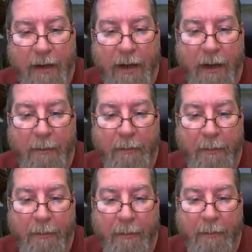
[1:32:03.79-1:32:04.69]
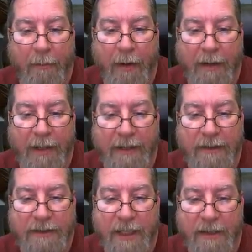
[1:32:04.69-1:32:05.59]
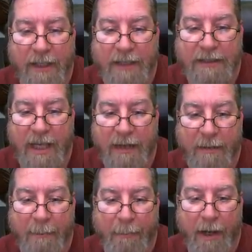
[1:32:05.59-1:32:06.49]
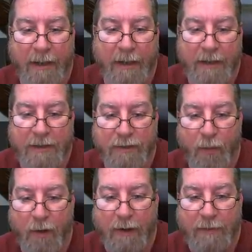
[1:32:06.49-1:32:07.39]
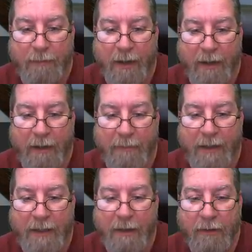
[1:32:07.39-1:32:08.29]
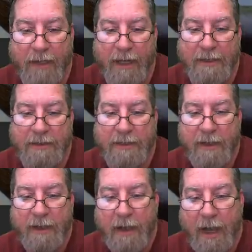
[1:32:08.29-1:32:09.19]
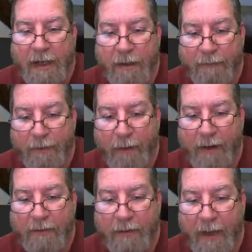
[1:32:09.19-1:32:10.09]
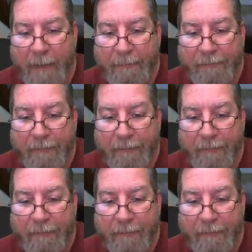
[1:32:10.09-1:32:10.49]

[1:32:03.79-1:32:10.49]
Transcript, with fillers: I'd like to say that I sat on my butt and just worked, but in my younger days, I goofed around a lot.